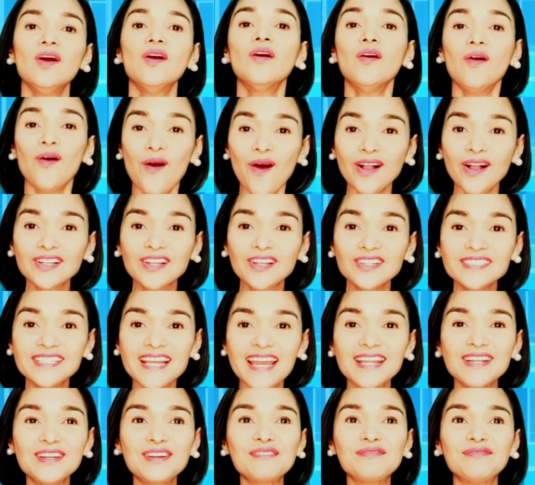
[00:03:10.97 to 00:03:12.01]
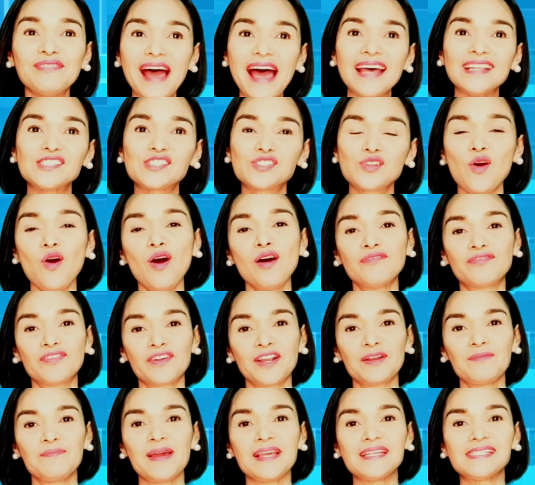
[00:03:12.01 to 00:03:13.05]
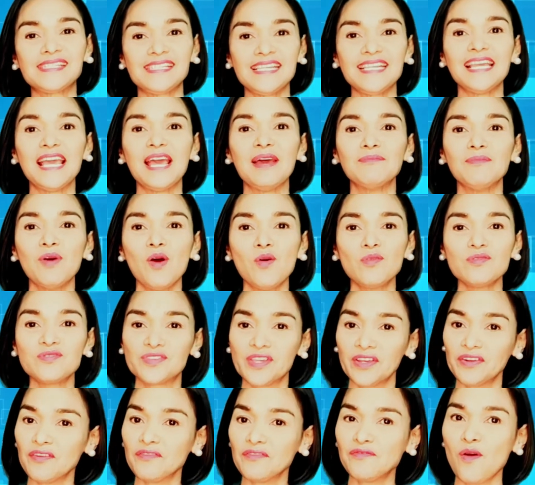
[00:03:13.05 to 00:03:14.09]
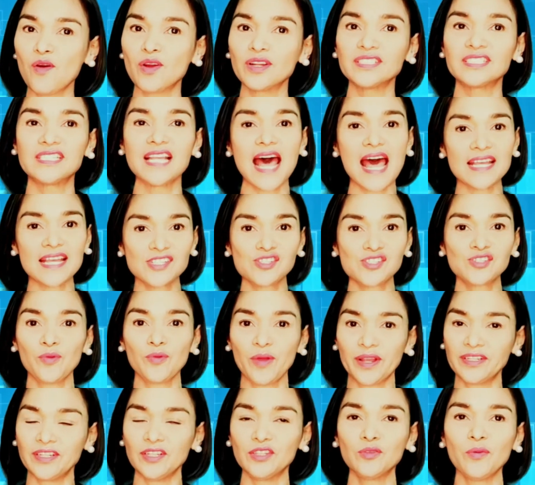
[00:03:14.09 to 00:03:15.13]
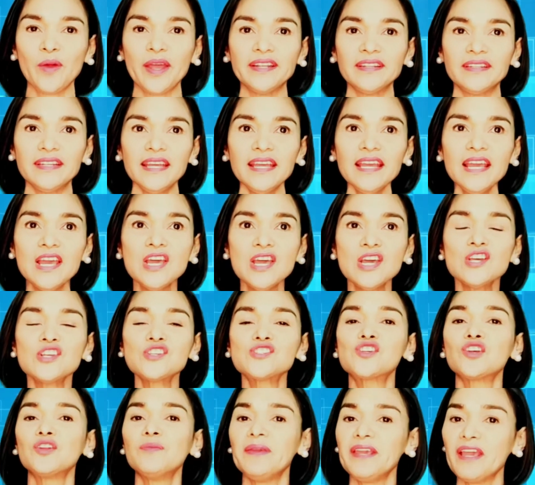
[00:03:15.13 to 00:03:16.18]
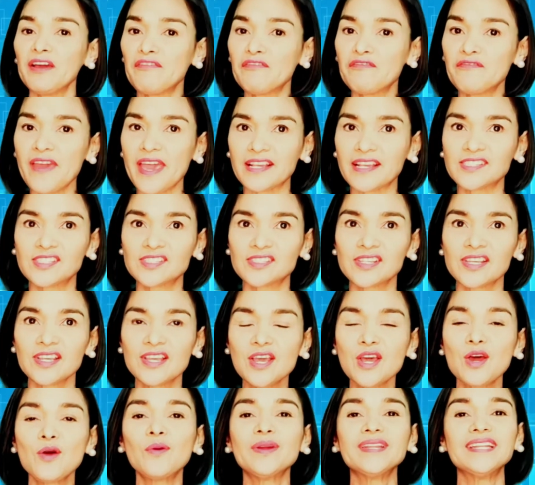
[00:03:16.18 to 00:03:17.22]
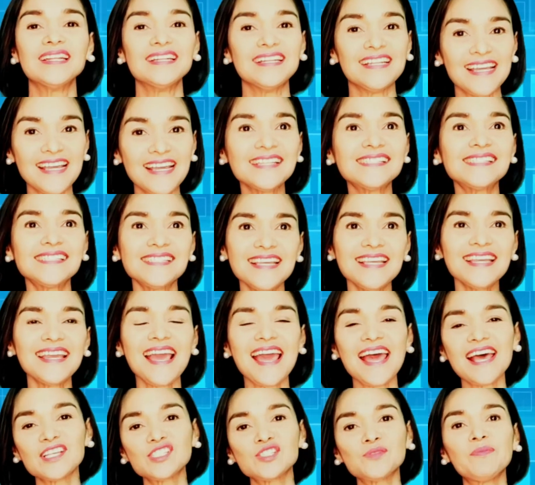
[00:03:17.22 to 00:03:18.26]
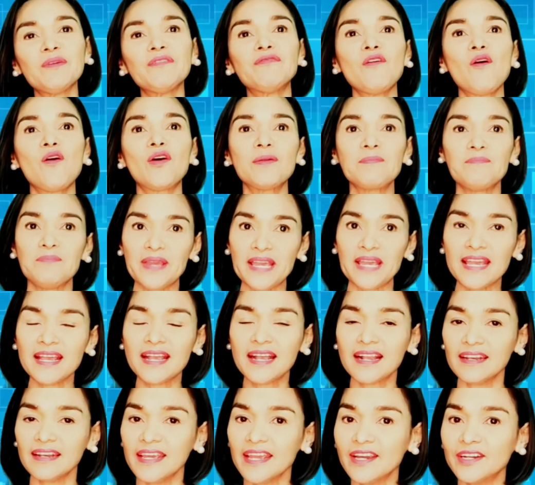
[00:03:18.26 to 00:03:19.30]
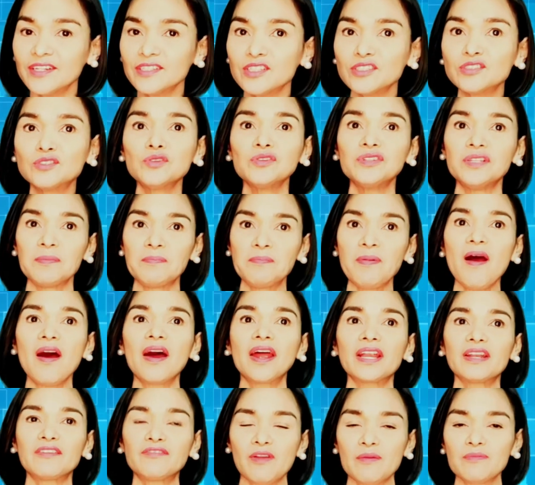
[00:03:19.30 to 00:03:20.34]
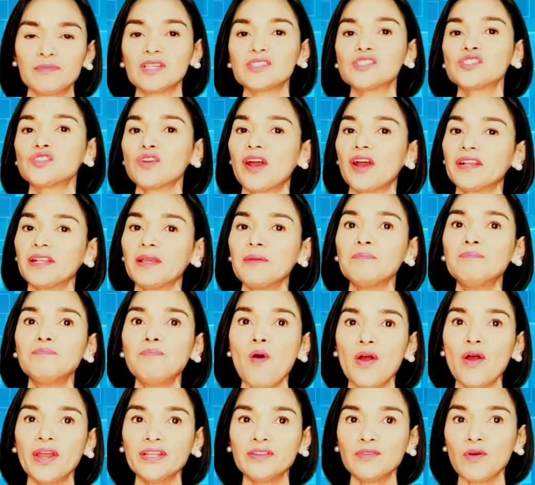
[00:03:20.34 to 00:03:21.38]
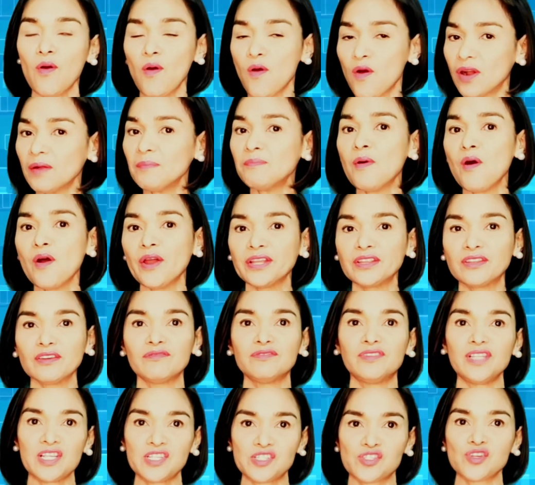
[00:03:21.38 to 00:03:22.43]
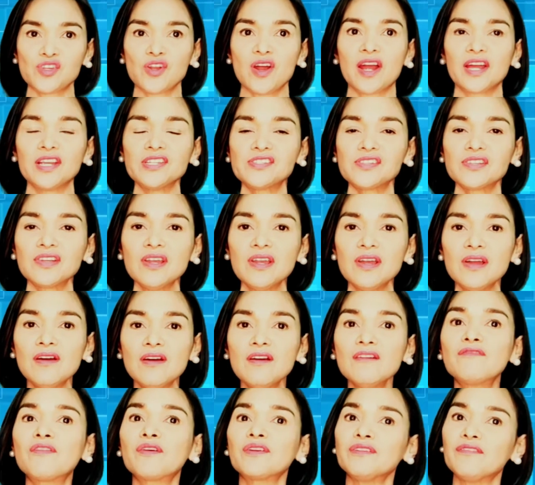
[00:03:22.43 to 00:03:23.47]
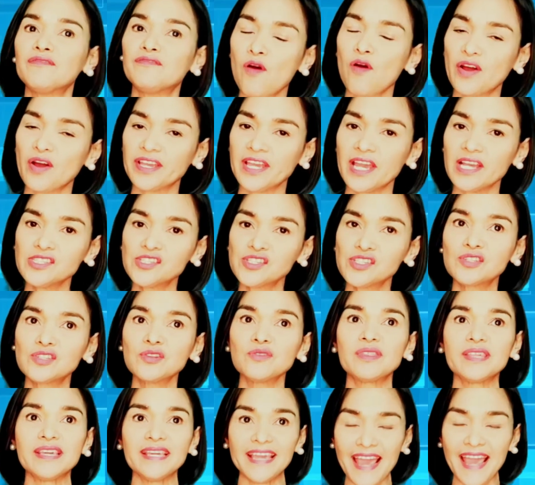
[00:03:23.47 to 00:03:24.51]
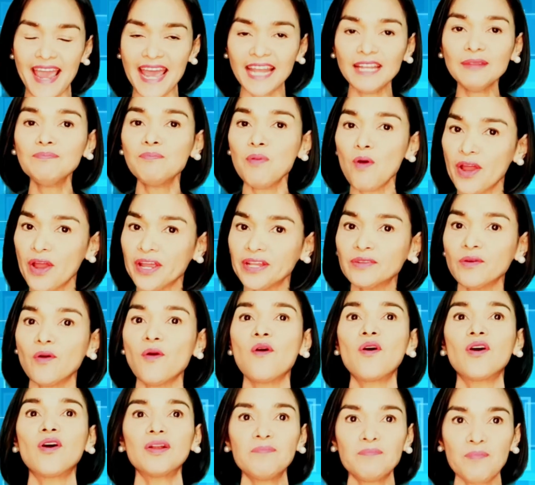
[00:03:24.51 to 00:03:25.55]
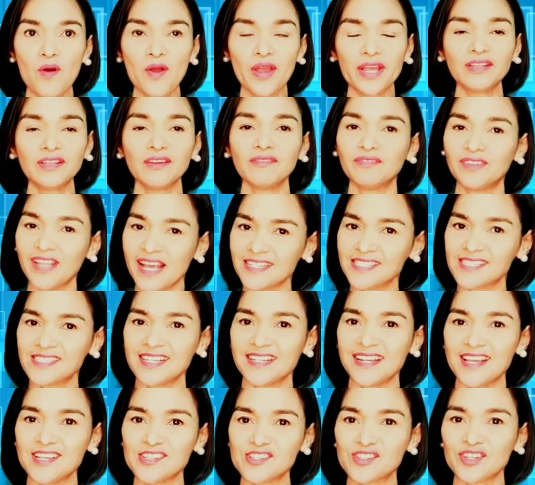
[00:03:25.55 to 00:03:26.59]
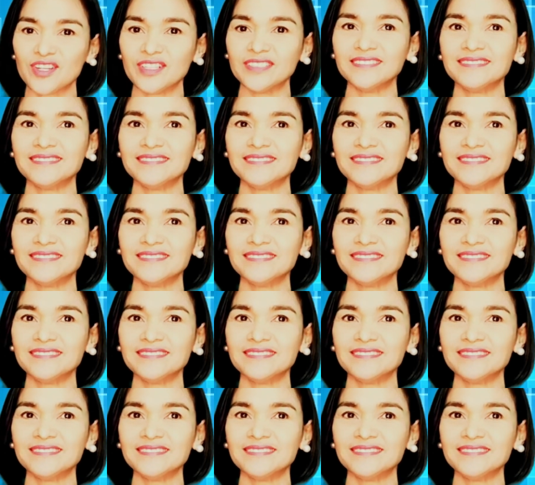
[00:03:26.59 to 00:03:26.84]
All container vans covered by CMO 04-2020 should be affixed with an ECS before being cleared to depart from the starting point or point of discharge for the voyage to the end point or point of destination.